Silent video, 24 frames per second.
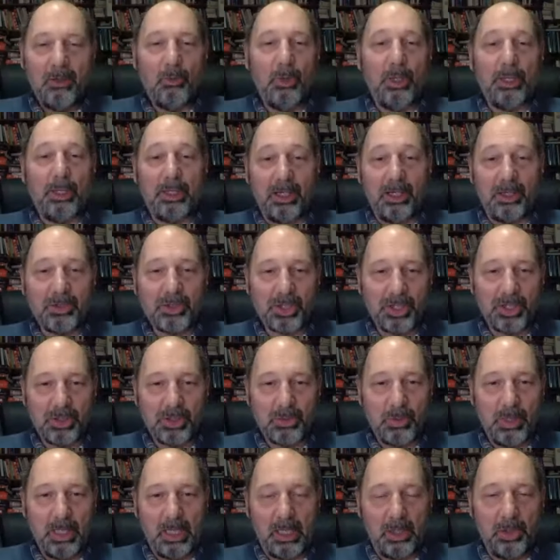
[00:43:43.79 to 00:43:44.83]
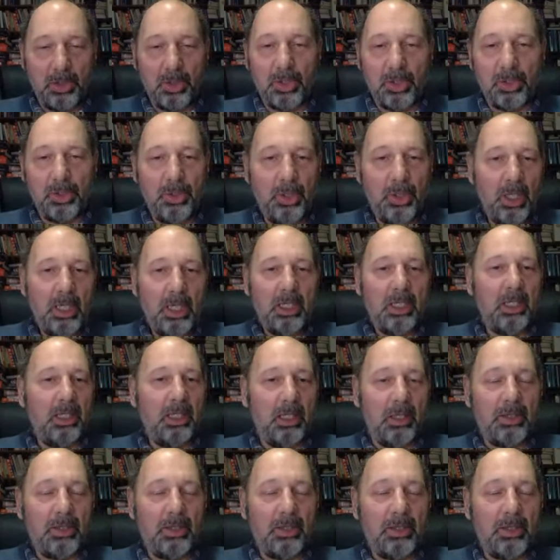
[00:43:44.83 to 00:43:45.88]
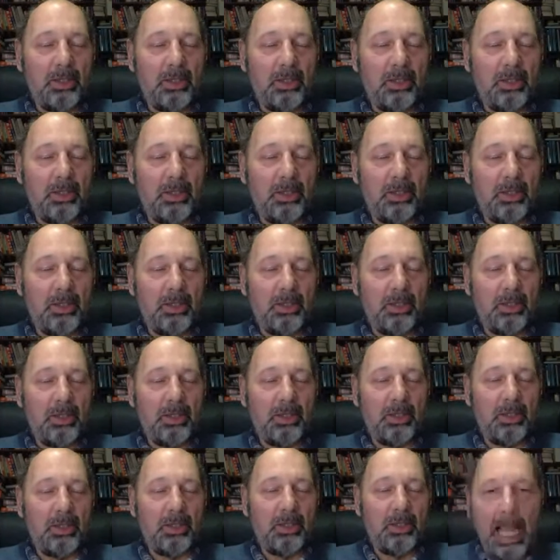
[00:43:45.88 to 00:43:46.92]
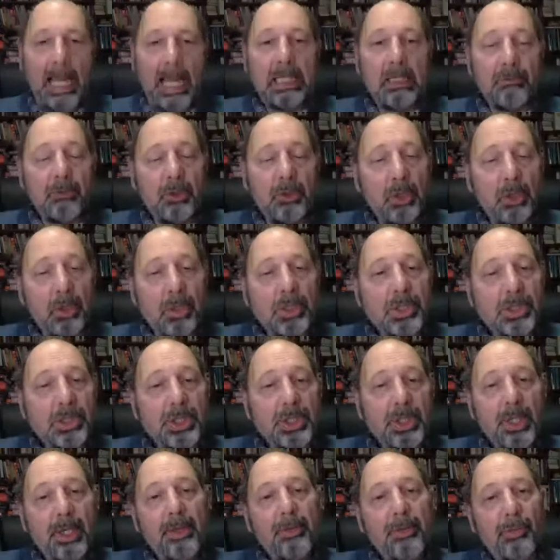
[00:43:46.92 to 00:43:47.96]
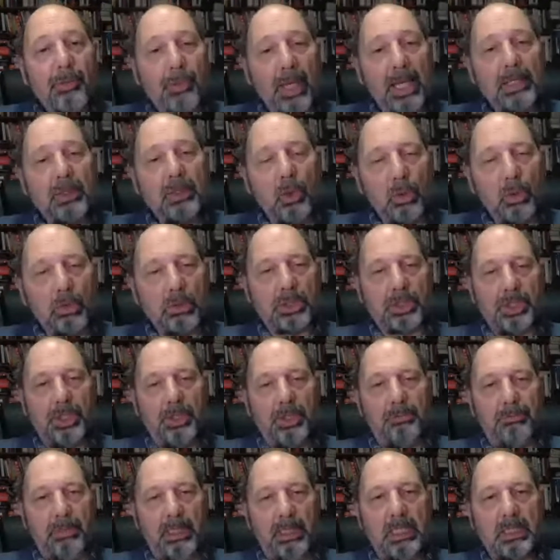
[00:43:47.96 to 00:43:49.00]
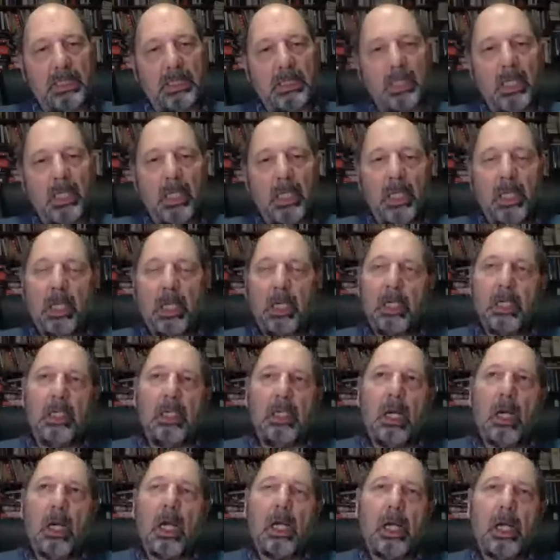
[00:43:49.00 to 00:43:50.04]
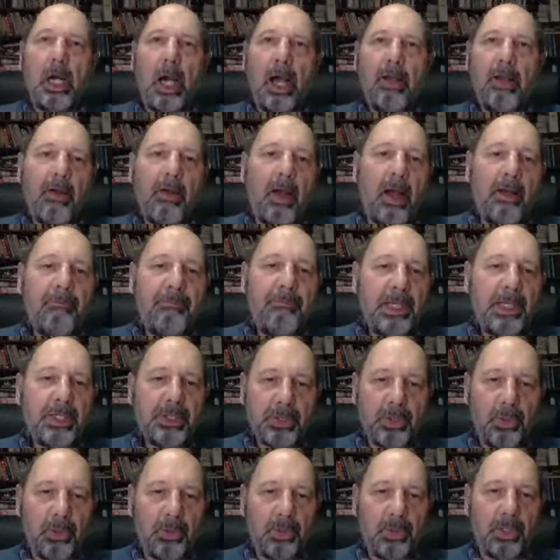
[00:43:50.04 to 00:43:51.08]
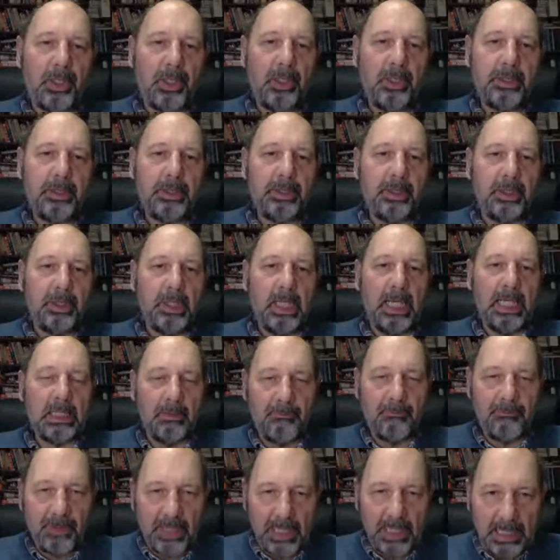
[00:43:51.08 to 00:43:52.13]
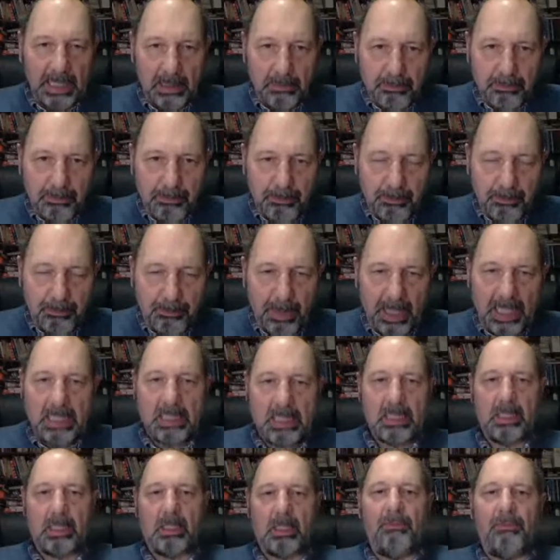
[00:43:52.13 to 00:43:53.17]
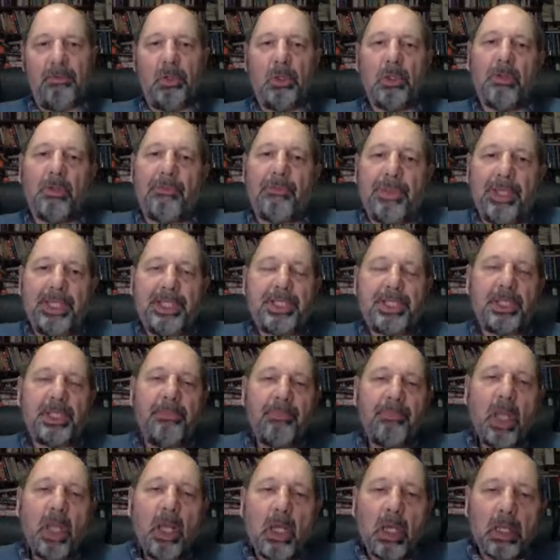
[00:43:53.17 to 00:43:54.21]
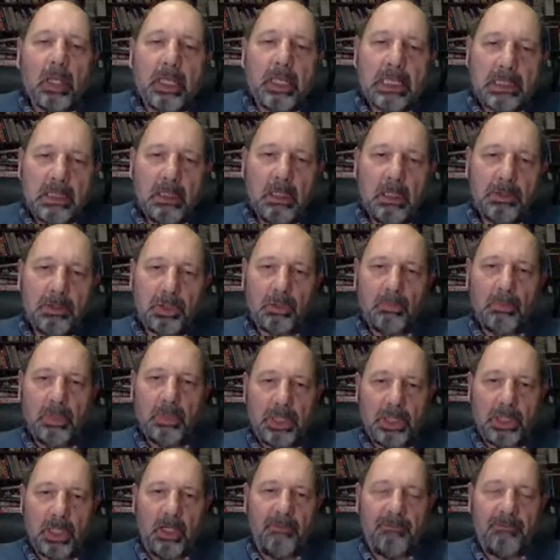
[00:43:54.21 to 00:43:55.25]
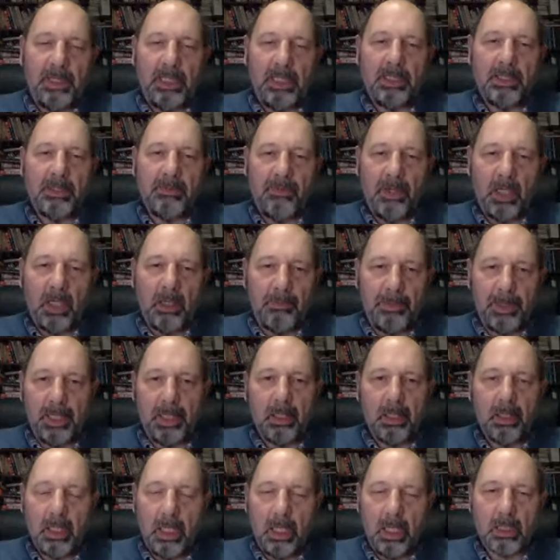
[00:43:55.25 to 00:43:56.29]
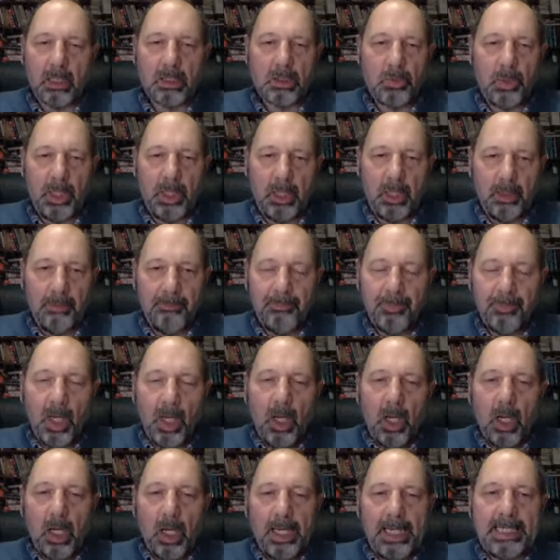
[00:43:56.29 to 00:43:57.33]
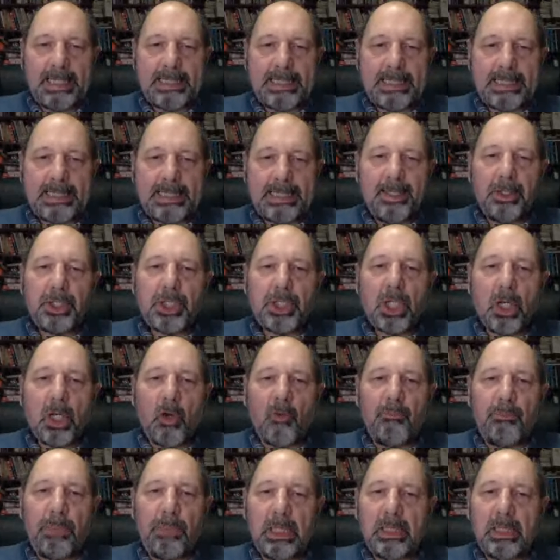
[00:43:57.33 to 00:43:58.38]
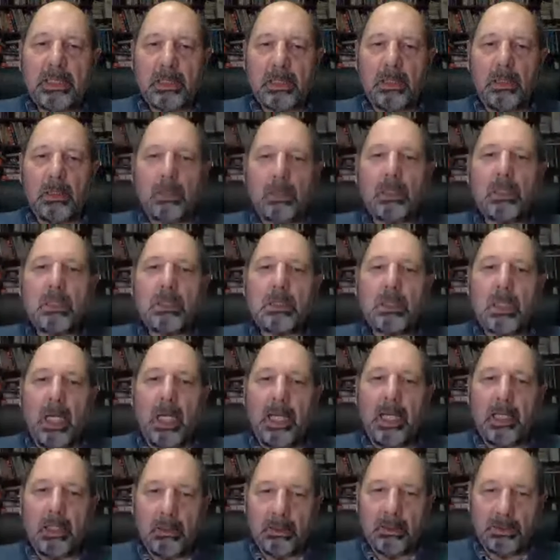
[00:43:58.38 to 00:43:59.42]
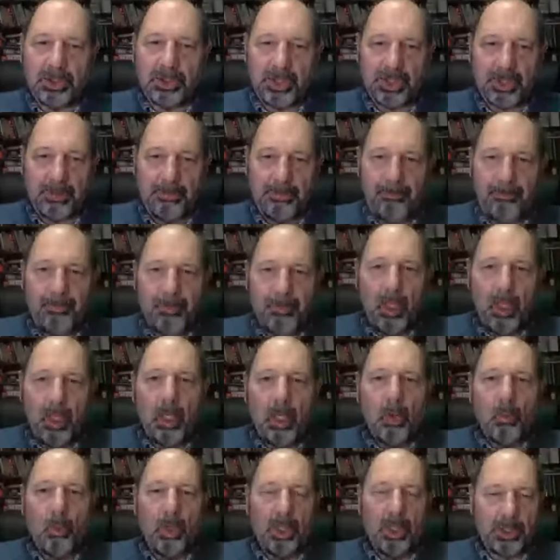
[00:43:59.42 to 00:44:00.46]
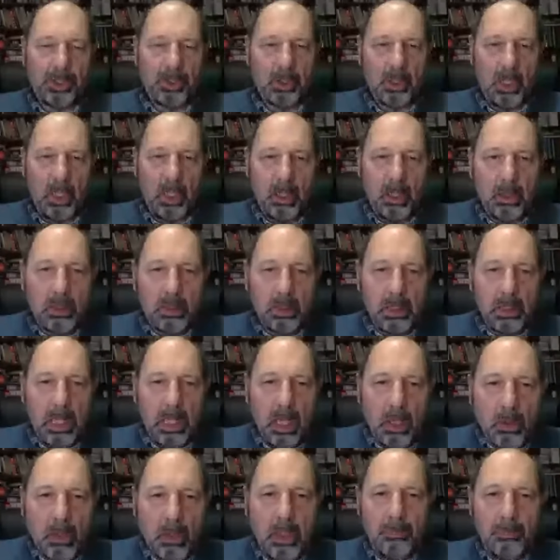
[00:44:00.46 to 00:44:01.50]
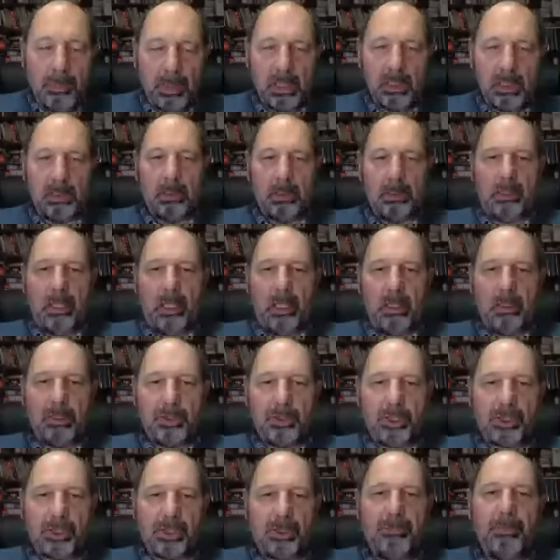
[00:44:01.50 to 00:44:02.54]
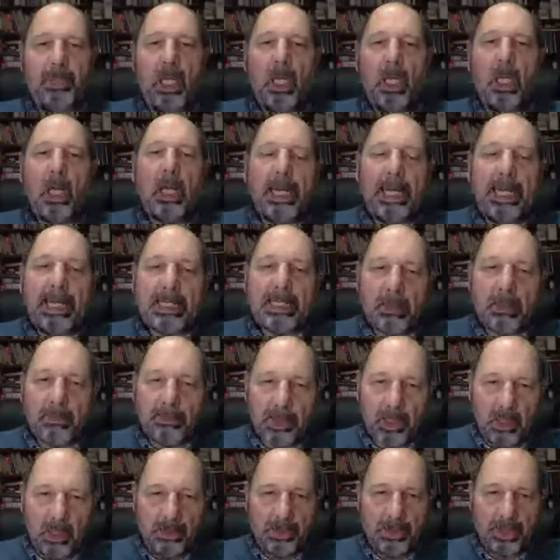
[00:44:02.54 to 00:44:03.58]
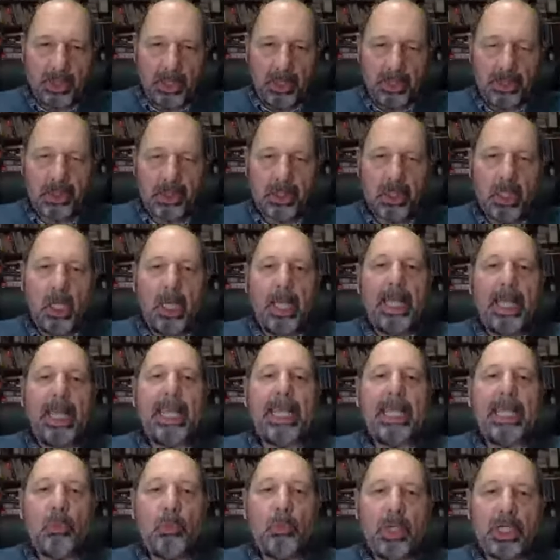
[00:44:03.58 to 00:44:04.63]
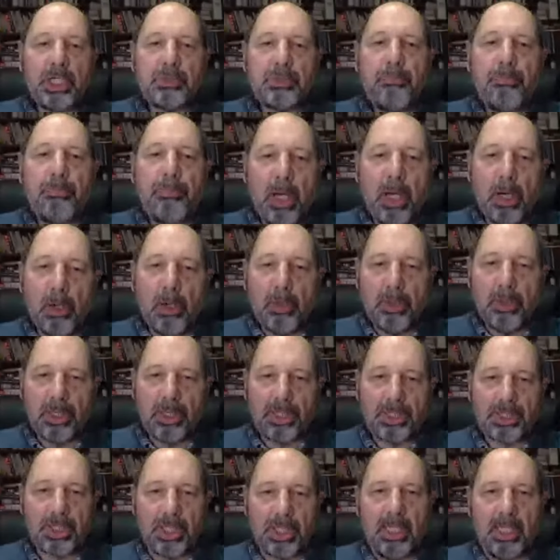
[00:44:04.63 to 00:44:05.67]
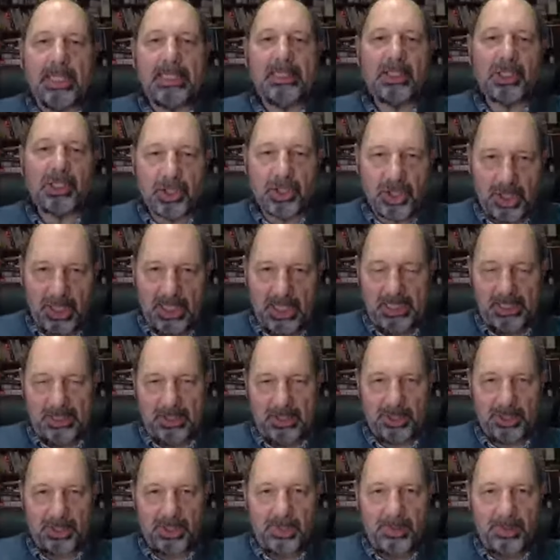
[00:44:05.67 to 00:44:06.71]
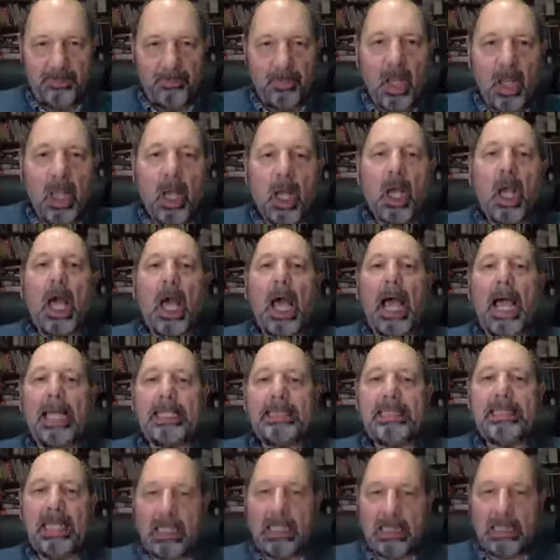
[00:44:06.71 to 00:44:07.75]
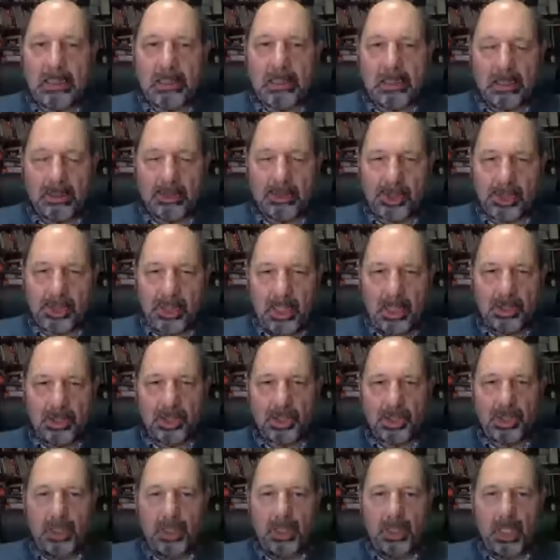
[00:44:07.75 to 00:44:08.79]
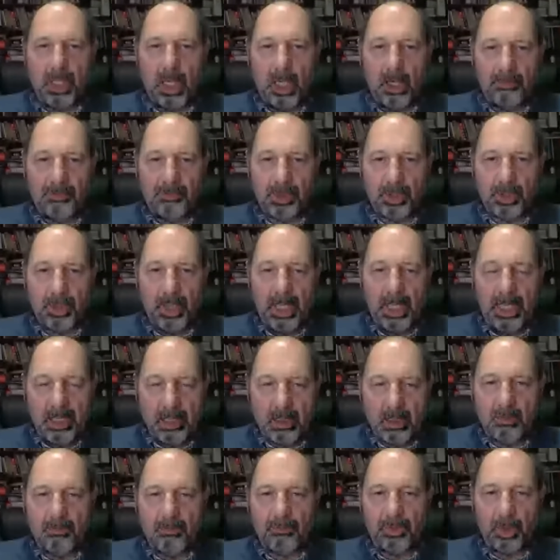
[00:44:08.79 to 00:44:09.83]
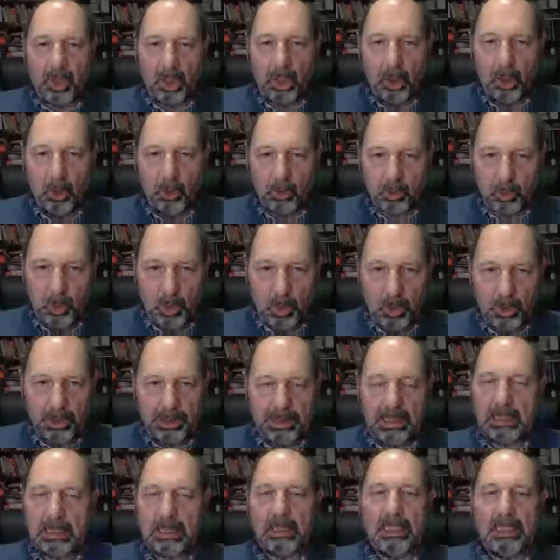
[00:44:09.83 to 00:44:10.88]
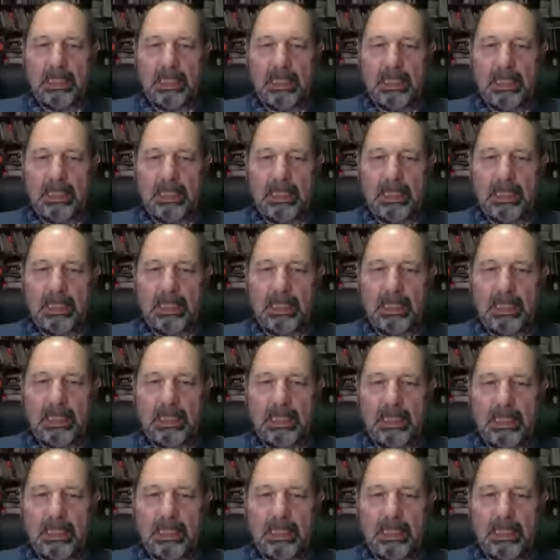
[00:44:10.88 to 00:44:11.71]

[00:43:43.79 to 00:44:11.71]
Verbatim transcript: with countries with you, you know, there's no divisions. And of course, that also means, you know, I, I've been talking, you know, at the very basis of all of this this notion, which I've been developing elsewhere, is the notion of political dialogism, which uh, only political dialogism is a process in which both sides change. And that is the tragedy after the end of the Cold War in 1989,